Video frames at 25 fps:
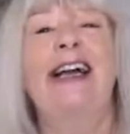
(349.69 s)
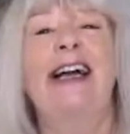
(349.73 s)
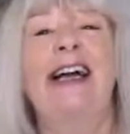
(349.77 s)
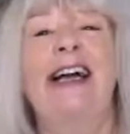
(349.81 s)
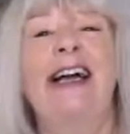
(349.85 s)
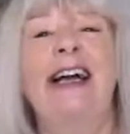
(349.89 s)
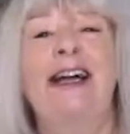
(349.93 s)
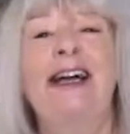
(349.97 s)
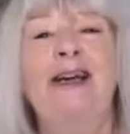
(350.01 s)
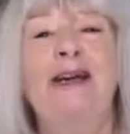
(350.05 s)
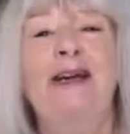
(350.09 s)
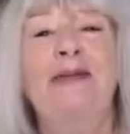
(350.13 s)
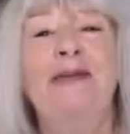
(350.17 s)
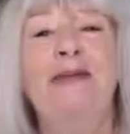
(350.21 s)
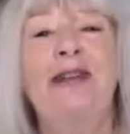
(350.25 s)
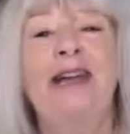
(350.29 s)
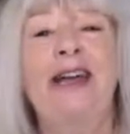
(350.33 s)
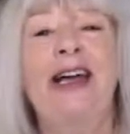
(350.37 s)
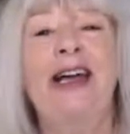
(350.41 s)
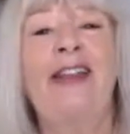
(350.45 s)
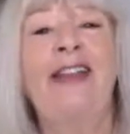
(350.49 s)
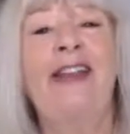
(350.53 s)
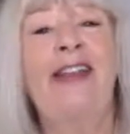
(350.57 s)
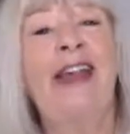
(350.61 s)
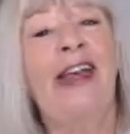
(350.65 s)

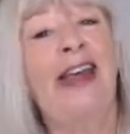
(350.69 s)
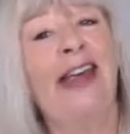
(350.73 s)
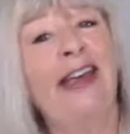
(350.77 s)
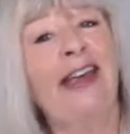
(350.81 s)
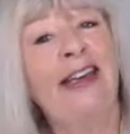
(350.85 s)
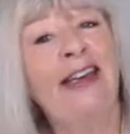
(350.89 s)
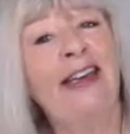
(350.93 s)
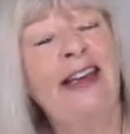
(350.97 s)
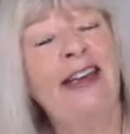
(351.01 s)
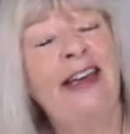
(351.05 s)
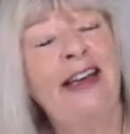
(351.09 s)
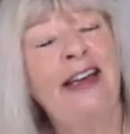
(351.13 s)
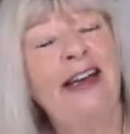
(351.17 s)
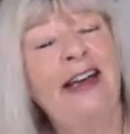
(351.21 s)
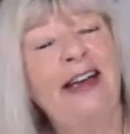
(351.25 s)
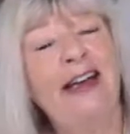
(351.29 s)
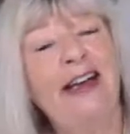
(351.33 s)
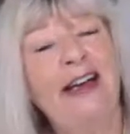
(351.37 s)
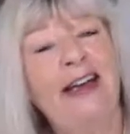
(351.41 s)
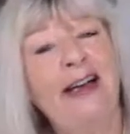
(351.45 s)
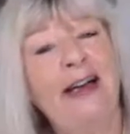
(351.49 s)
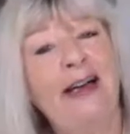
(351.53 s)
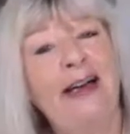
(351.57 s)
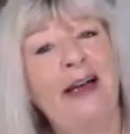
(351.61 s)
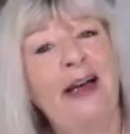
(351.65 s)
And then
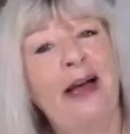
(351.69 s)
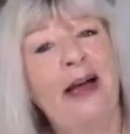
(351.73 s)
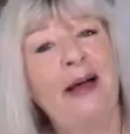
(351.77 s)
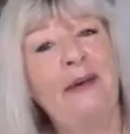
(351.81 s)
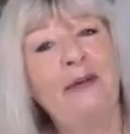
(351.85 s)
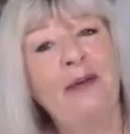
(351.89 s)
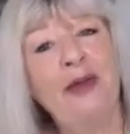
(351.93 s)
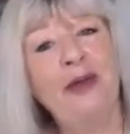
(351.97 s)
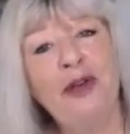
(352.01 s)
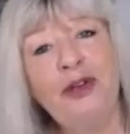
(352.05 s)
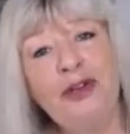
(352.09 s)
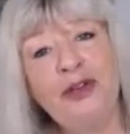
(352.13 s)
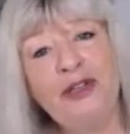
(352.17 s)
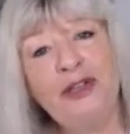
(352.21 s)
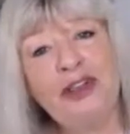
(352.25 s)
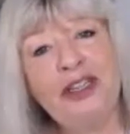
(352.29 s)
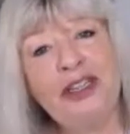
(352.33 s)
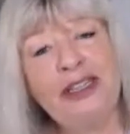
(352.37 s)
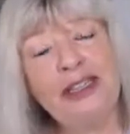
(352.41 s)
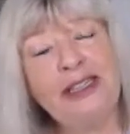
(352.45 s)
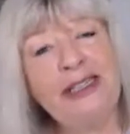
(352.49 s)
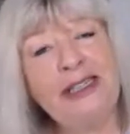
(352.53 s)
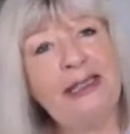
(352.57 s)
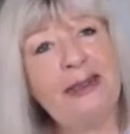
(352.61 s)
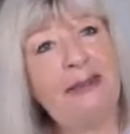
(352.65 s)
I moved
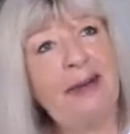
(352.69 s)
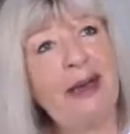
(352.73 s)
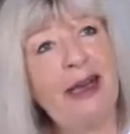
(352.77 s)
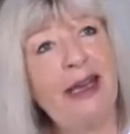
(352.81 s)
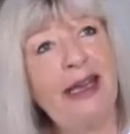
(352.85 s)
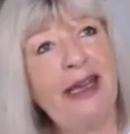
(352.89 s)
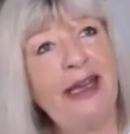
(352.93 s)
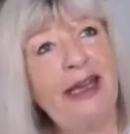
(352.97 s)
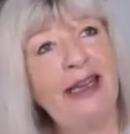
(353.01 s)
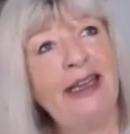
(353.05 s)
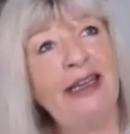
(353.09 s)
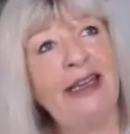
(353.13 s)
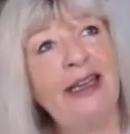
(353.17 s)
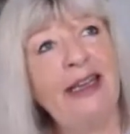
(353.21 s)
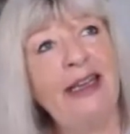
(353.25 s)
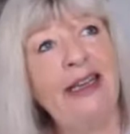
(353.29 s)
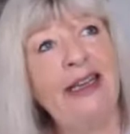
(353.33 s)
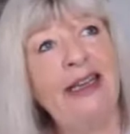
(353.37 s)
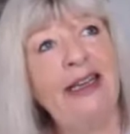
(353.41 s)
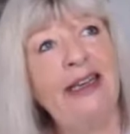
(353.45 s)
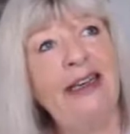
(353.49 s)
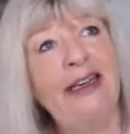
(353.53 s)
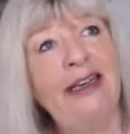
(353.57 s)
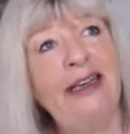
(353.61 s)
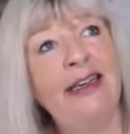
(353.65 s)
to Spain
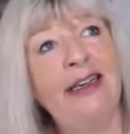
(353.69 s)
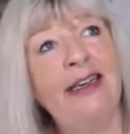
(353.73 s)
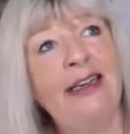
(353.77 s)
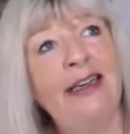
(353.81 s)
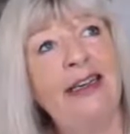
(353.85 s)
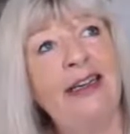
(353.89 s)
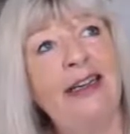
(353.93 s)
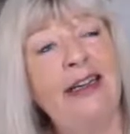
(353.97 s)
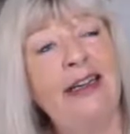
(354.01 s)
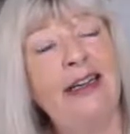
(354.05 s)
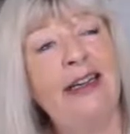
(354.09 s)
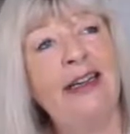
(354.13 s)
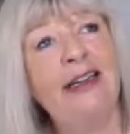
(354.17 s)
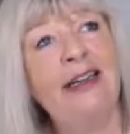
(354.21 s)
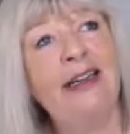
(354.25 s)
in